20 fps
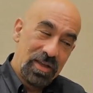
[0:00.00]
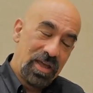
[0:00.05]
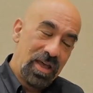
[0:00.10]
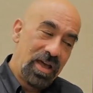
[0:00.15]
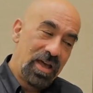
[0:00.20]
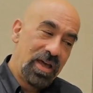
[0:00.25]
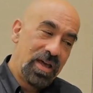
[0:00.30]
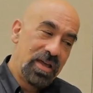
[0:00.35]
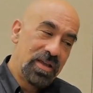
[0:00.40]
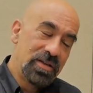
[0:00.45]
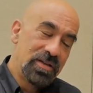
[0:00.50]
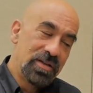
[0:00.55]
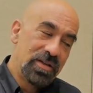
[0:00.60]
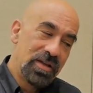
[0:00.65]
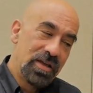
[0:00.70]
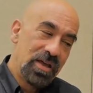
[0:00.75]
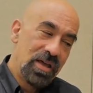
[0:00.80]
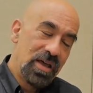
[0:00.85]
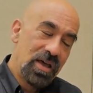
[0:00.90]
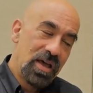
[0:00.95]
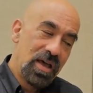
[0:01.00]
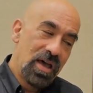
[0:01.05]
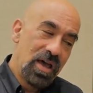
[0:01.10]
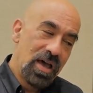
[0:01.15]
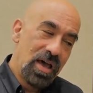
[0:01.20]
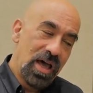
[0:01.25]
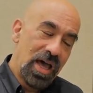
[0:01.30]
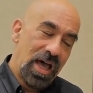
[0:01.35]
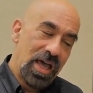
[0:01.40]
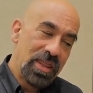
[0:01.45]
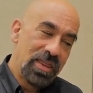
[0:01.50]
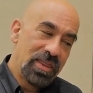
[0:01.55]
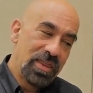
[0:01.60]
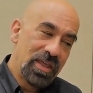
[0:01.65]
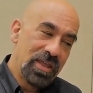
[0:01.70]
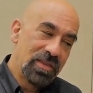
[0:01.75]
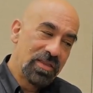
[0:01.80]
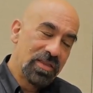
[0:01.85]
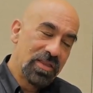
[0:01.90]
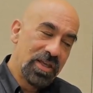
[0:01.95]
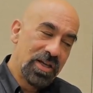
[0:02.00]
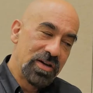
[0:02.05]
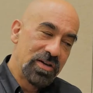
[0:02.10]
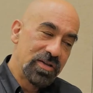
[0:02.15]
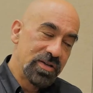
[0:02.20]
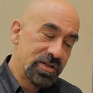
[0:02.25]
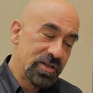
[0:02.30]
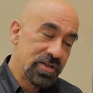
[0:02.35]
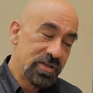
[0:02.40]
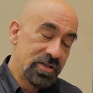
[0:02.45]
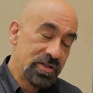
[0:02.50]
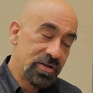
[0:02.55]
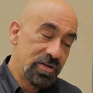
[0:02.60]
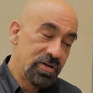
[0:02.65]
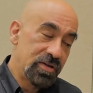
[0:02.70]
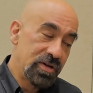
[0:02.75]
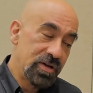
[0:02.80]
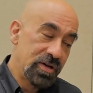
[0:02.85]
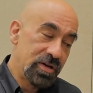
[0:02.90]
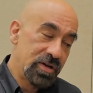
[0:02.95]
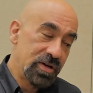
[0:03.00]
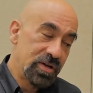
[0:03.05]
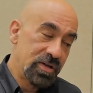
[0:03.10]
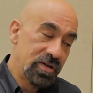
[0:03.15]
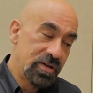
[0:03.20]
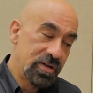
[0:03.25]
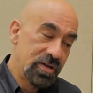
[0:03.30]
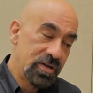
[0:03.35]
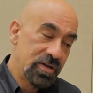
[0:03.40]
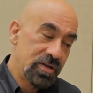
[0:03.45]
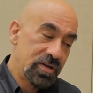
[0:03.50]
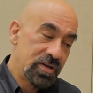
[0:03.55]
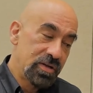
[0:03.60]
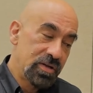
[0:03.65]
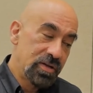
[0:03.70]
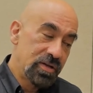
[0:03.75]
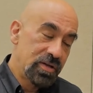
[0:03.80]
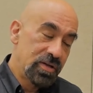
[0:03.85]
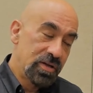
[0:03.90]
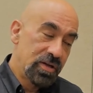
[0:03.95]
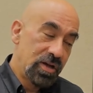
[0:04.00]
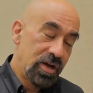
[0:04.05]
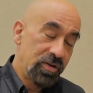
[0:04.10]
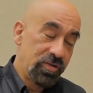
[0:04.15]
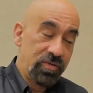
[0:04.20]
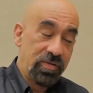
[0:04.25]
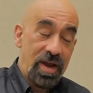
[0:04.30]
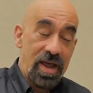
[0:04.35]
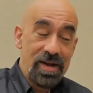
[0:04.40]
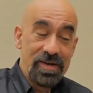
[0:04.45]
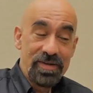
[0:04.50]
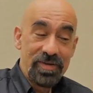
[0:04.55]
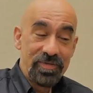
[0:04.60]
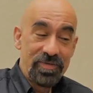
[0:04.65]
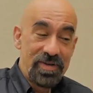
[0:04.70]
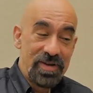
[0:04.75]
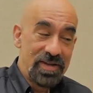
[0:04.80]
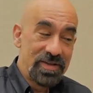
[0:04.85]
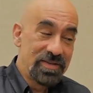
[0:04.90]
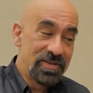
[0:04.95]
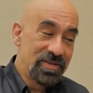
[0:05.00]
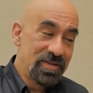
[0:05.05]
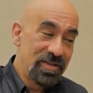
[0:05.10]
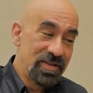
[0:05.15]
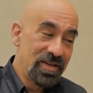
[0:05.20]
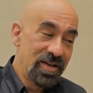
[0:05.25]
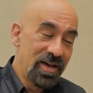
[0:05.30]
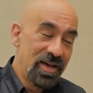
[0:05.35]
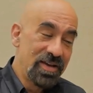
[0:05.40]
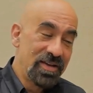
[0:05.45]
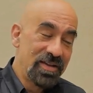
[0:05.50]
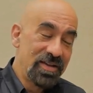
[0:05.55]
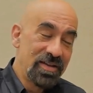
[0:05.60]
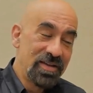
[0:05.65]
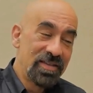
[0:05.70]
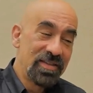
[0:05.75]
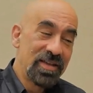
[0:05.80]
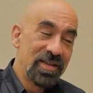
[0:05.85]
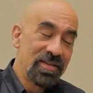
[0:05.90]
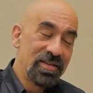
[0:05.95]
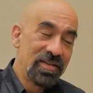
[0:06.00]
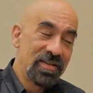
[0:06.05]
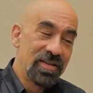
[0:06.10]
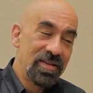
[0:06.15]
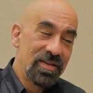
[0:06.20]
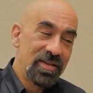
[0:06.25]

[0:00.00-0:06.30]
And I think there's a certain attractiveness to the idea that